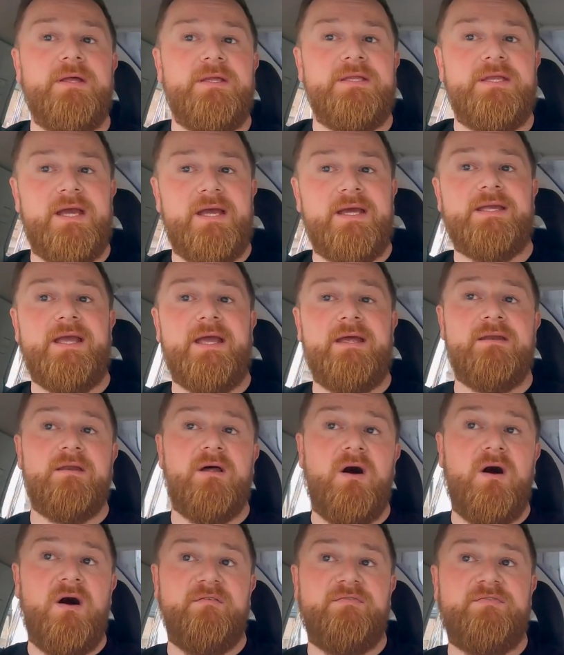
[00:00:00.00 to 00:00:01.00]
yet
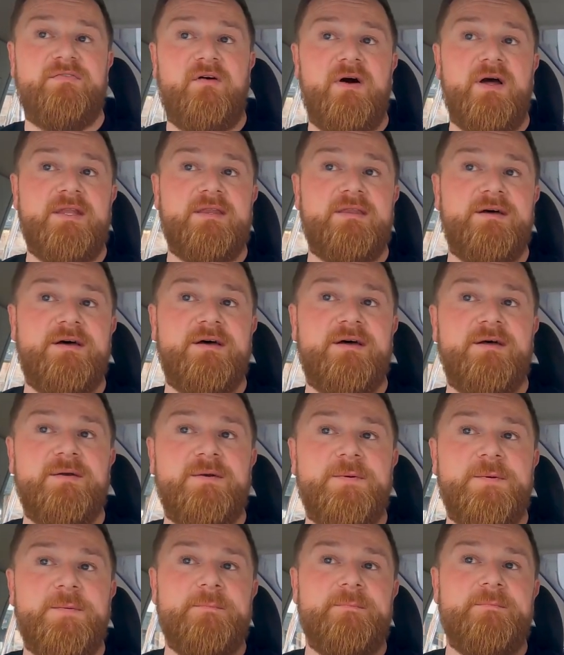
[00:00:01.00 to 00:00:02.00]
again, I find that
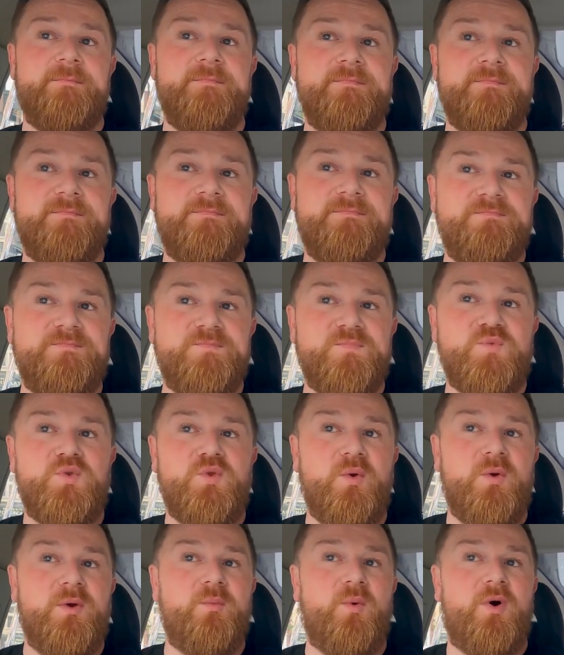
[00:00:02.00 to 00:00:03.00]

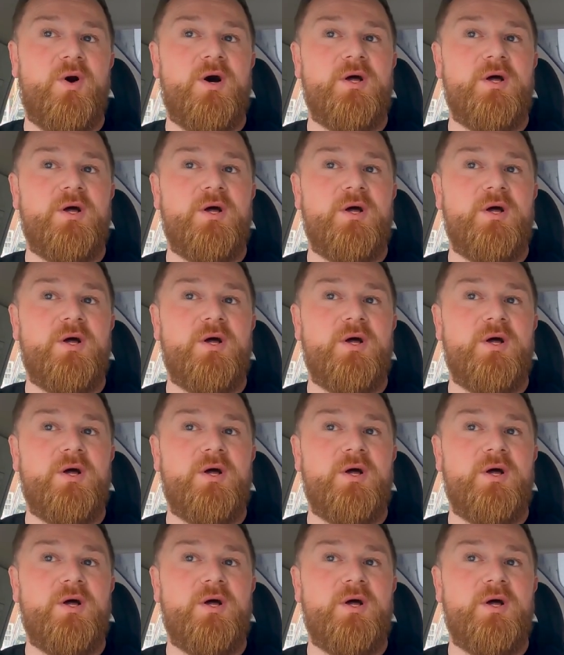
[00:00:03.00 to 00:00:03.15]
doing what